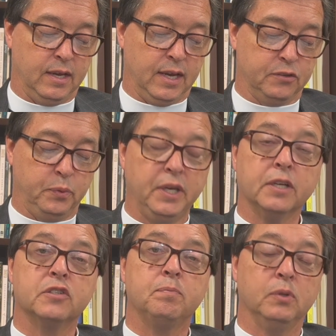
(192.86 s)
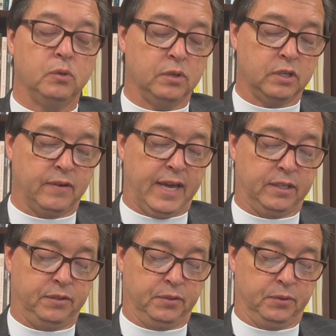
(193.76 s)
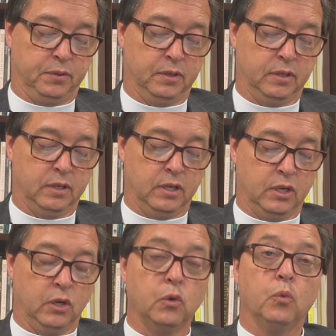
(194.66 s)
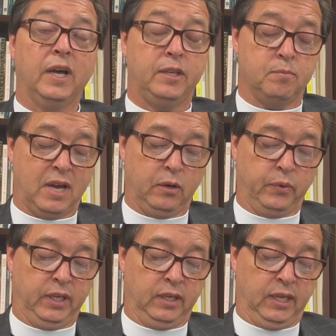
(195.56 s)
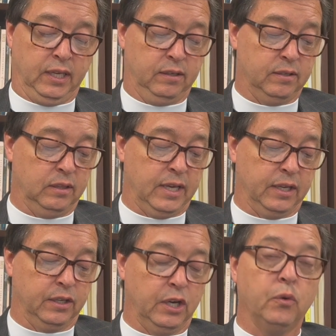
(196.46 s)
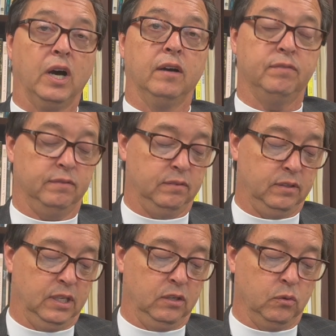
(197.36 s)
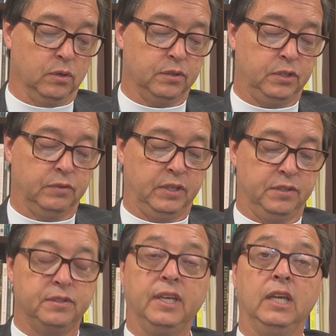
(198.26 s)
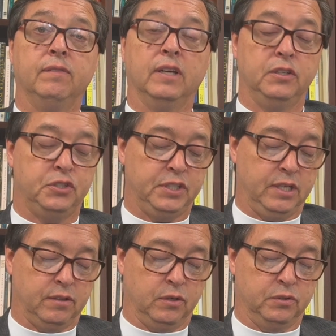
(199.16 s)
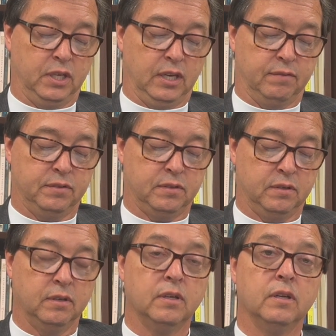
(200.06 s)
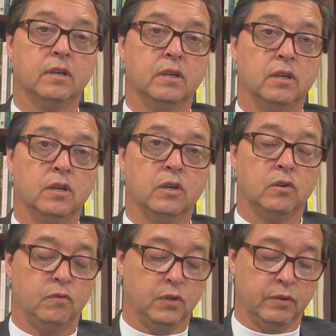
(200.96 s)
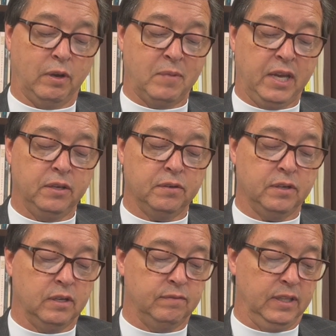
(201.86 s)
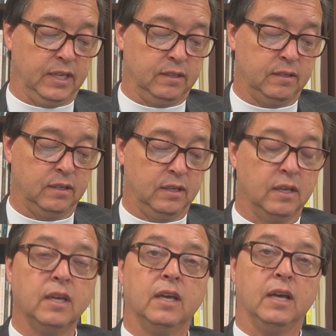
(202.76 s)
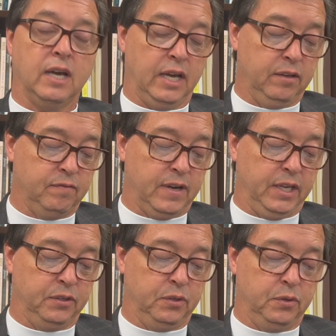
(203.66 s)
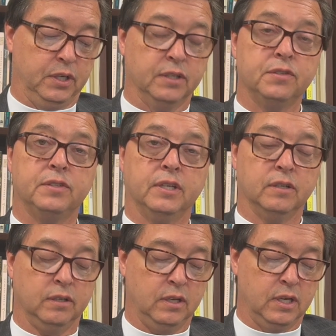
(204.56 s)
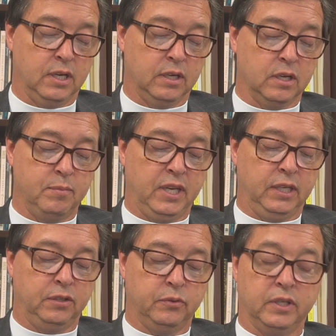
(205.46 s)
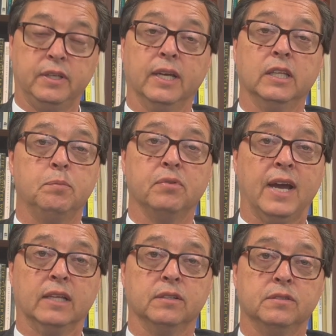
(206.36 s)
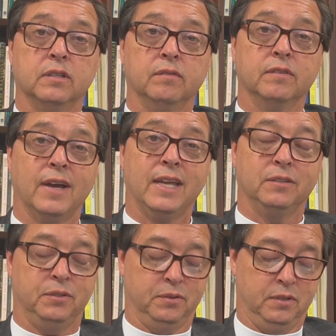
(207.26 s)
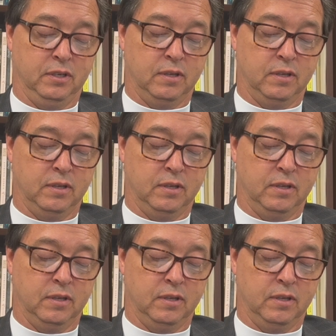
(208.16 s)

As we explore gratitude, what might we need to let go of in order to receive and share those gifts? For the remainder of Lent, I invite you to consider committing to a daily practice of gratitude.